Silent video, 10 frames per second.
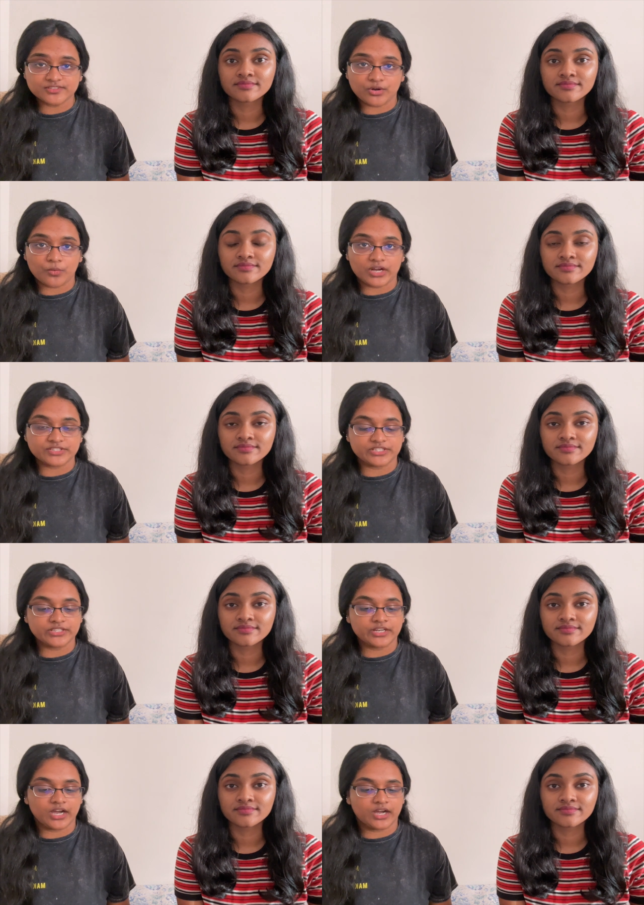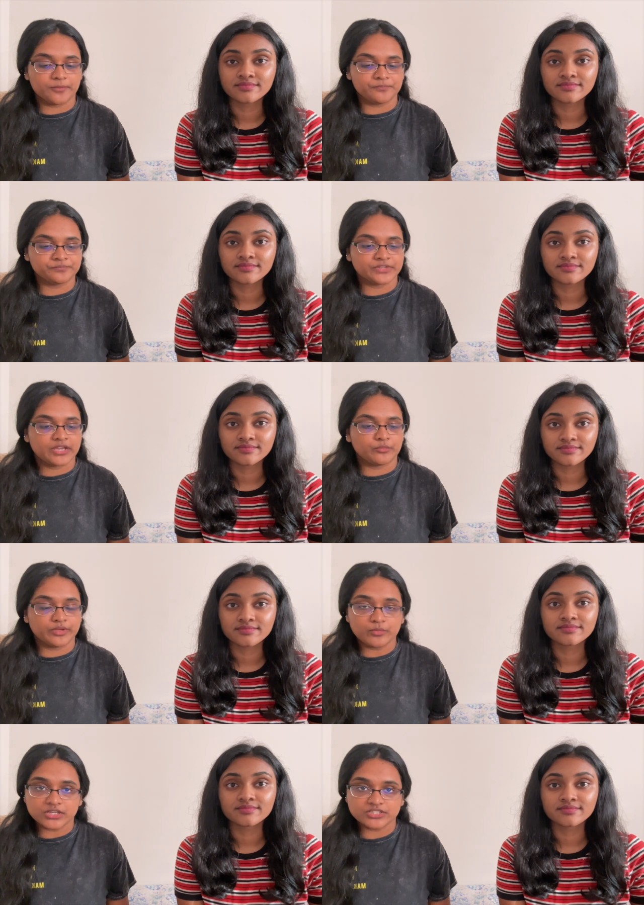Speaker 1: go watch it.
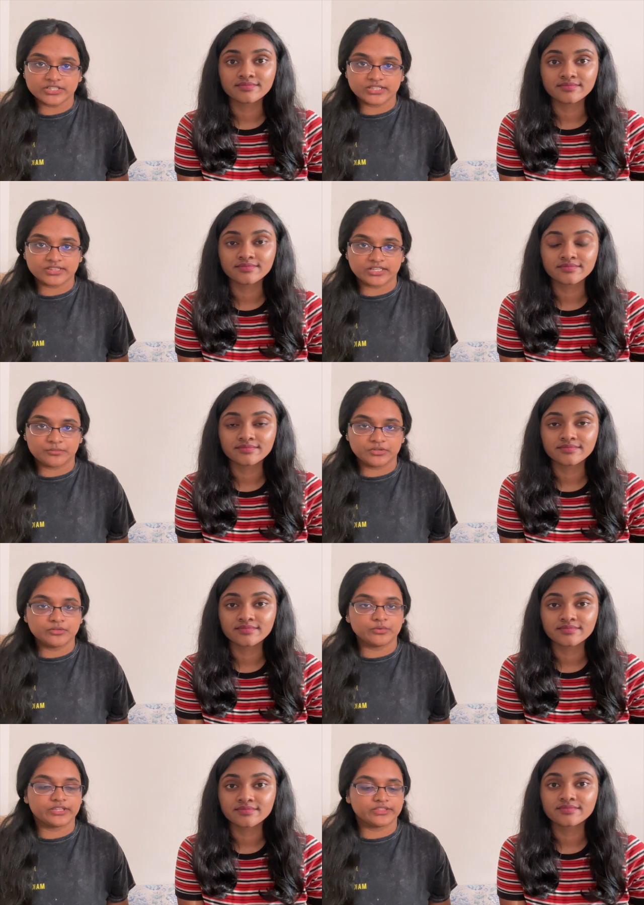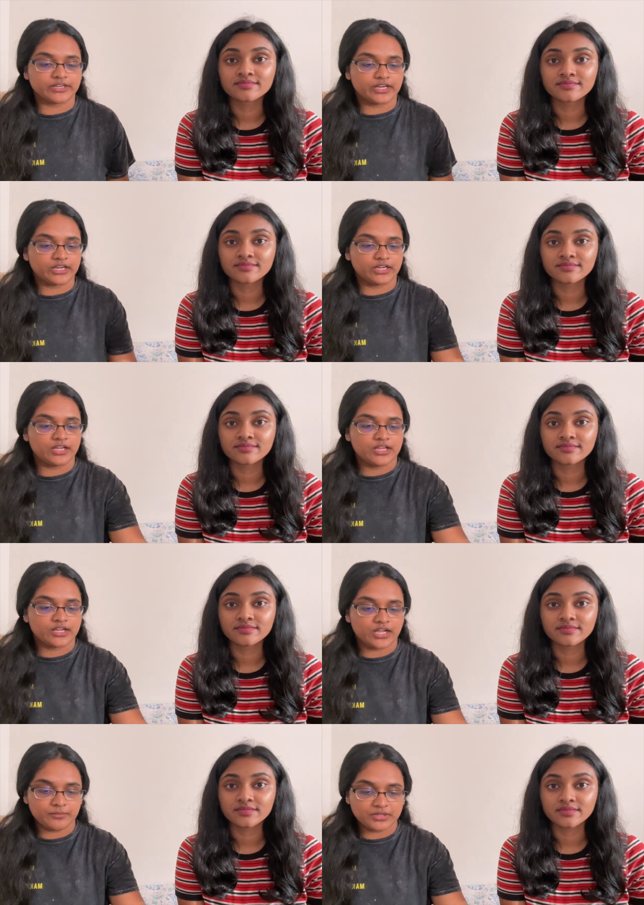We watched it in Tamil with
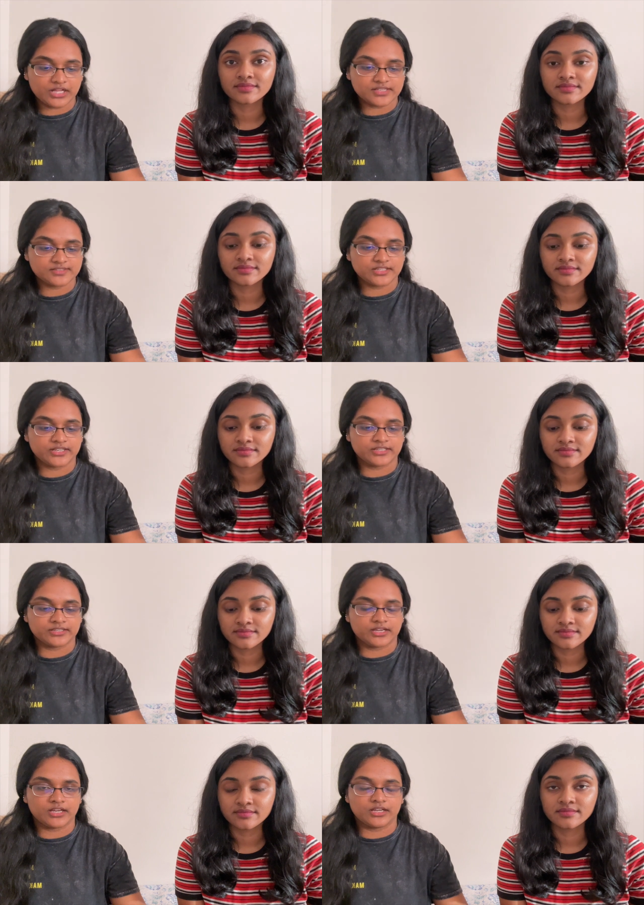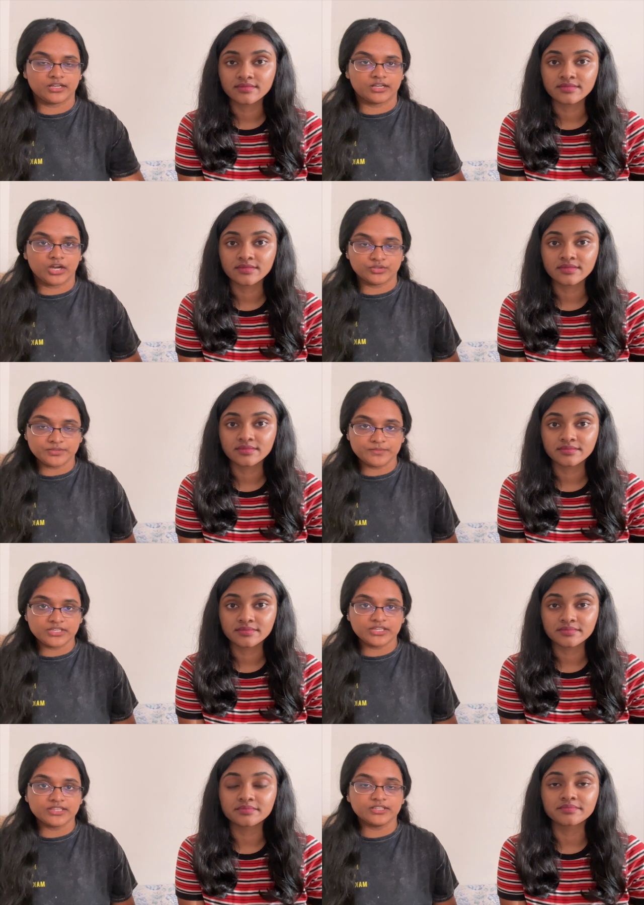Kamal Haasan and
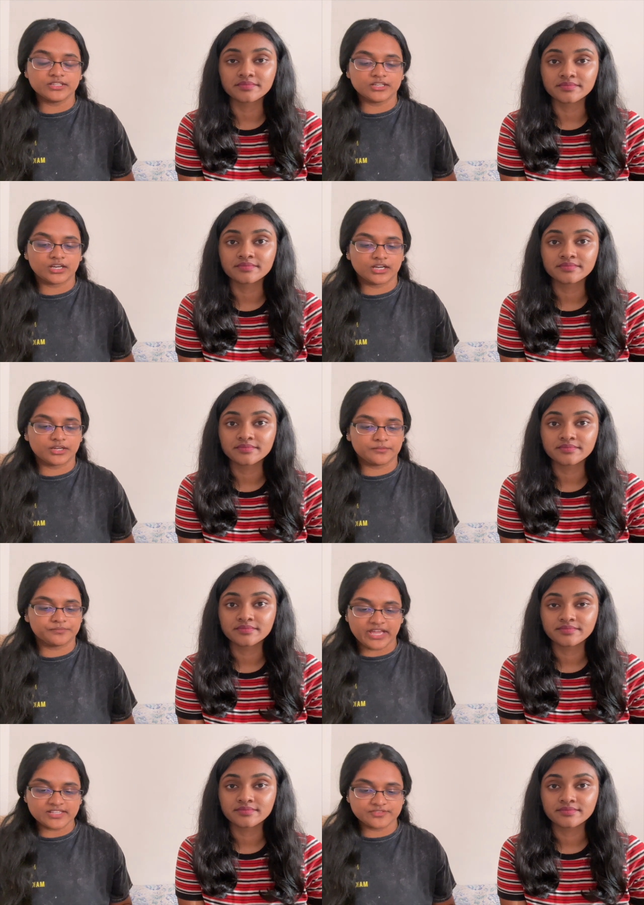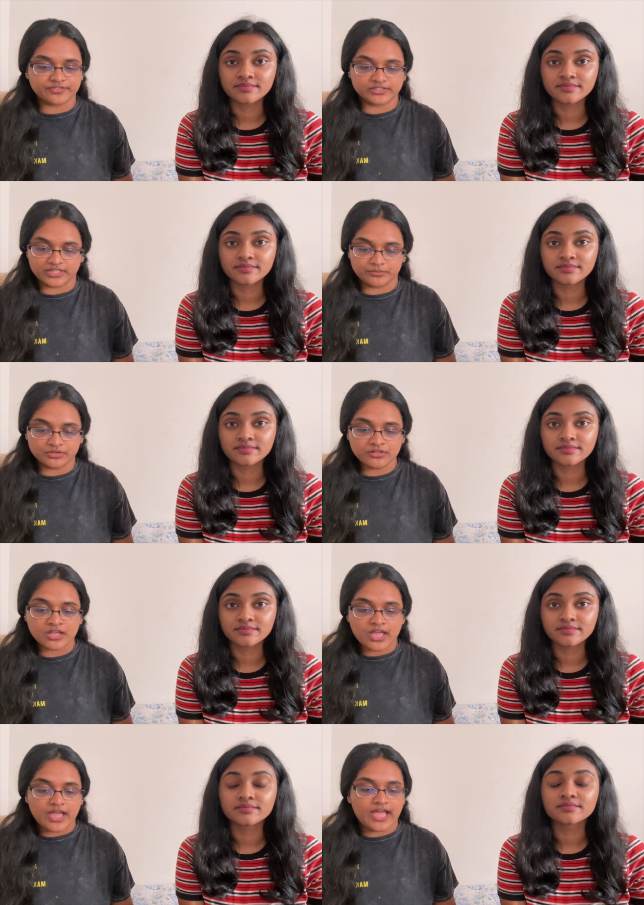Gautami in the cast for Tamil,
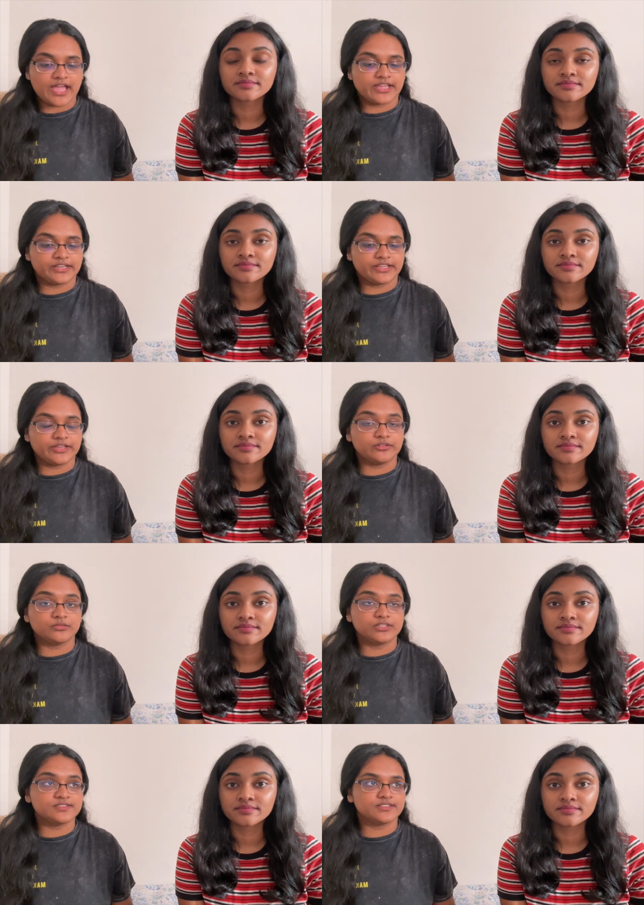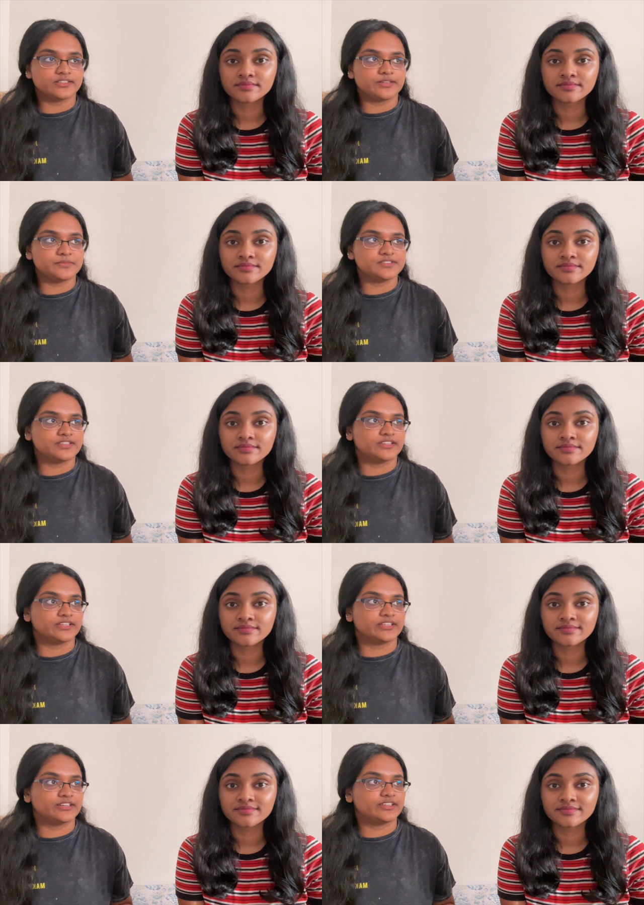and it was, let me say,
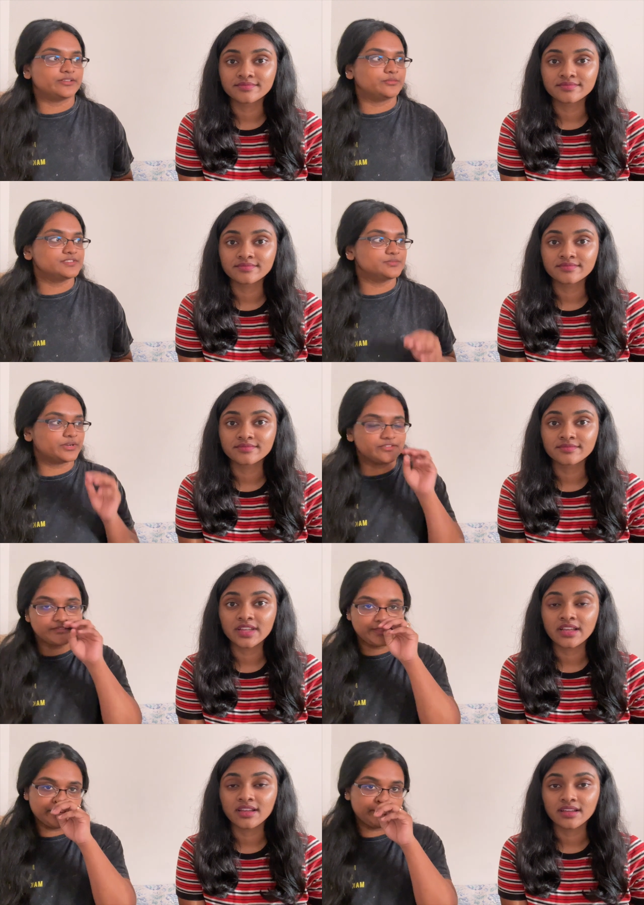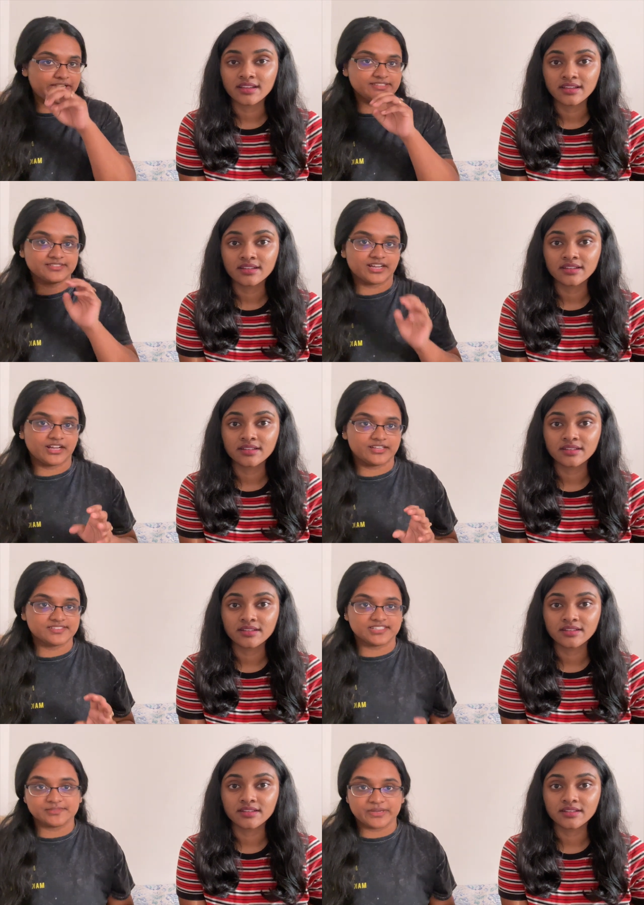like, it was one of the best
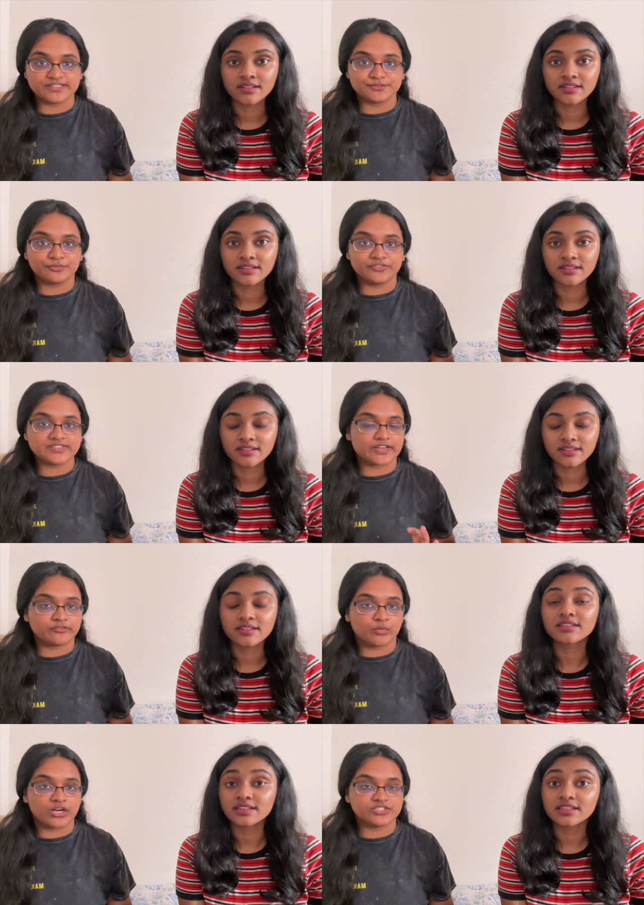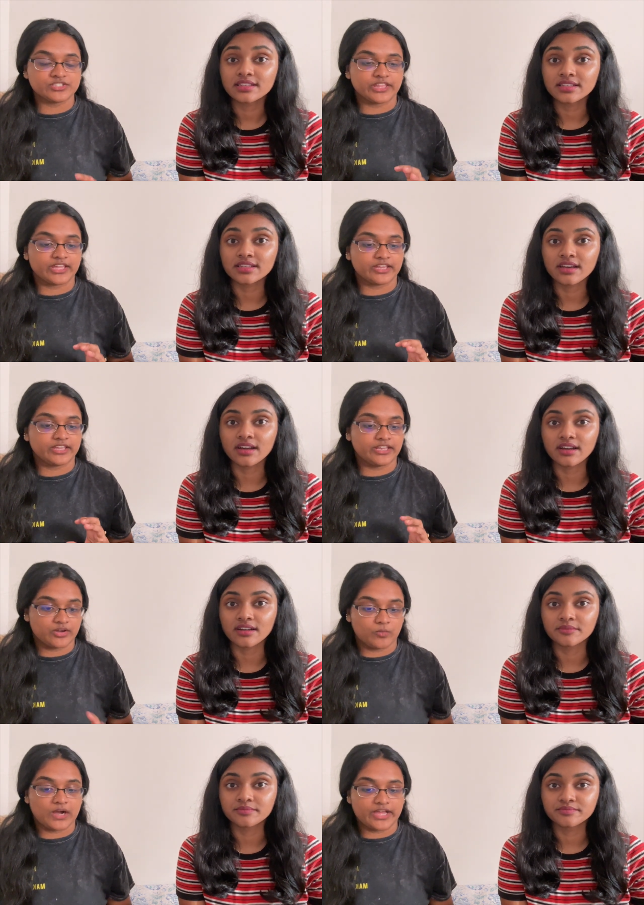suspense movies I've watched, like, in
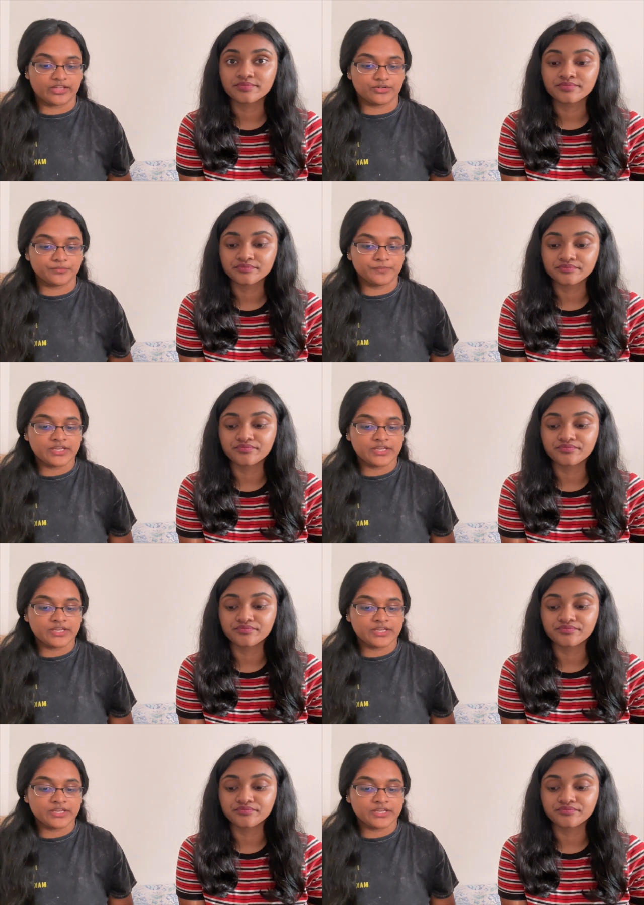a while.